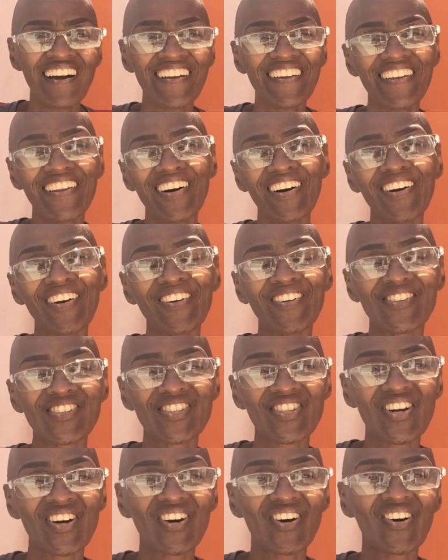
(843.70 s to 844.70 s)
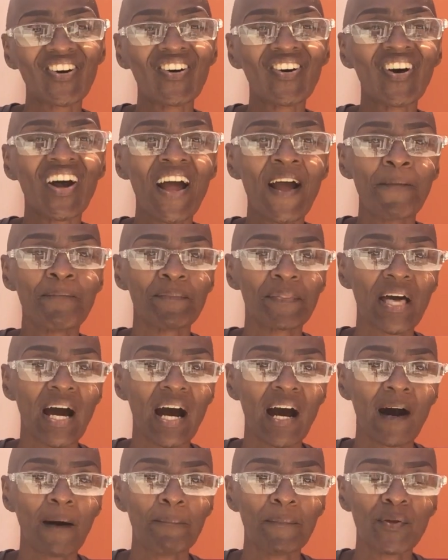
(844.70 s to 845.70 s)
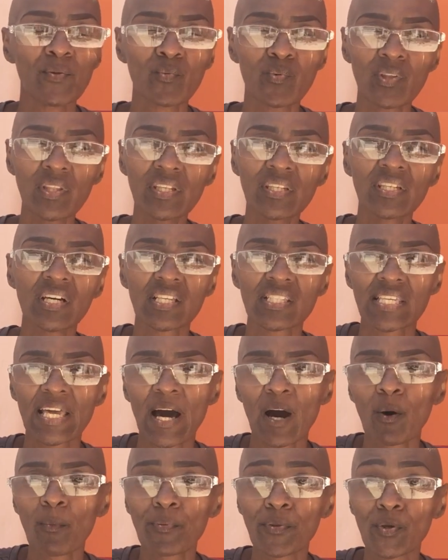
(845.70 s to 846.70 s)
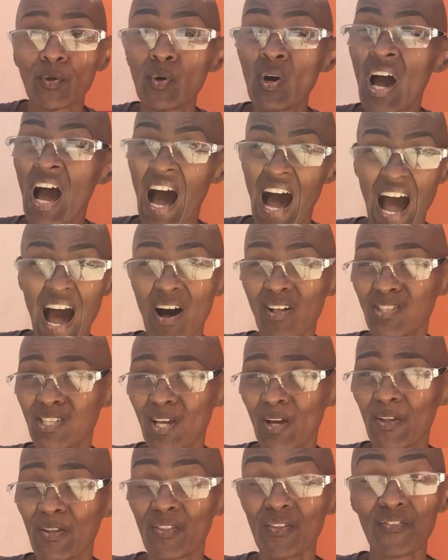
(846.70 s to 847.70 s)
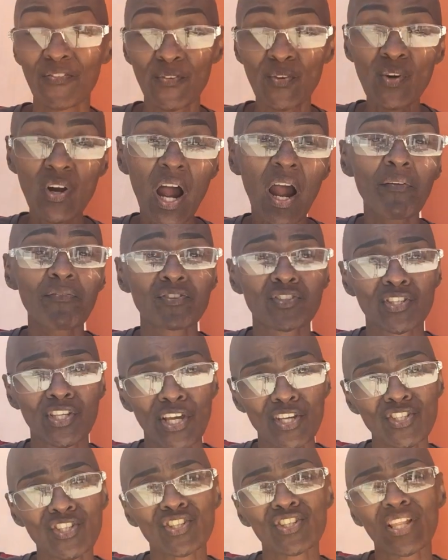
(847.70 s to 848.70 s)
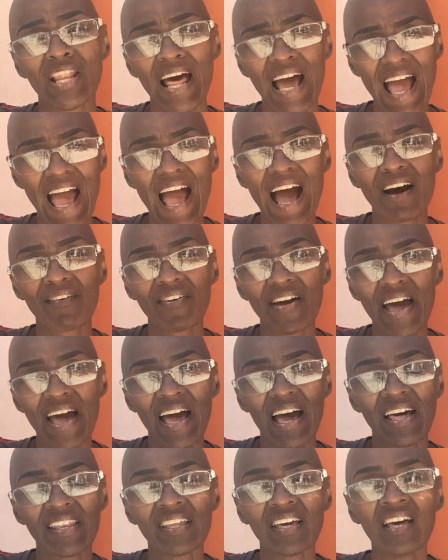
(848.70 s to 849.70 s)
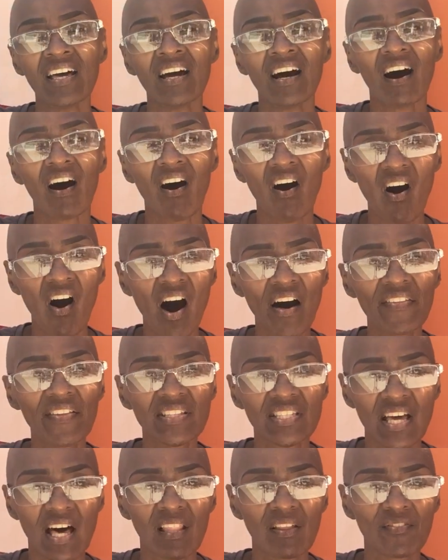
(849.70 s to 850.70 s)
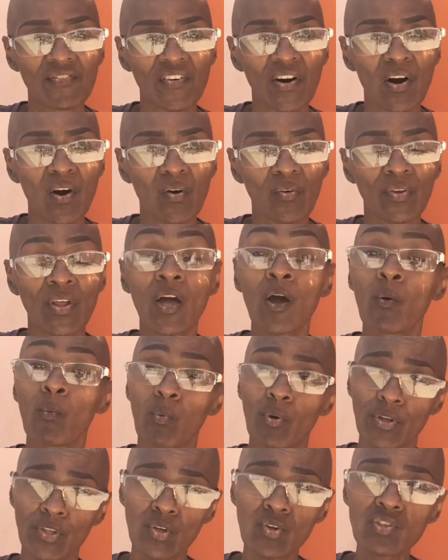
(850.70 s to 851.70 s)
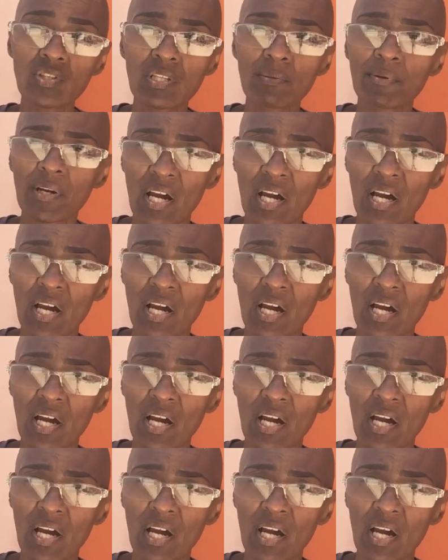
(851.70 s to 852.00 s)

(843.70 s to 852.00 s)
You know, so it really does help you. I'll tell you, the few conversations that I have had on the telephone were usually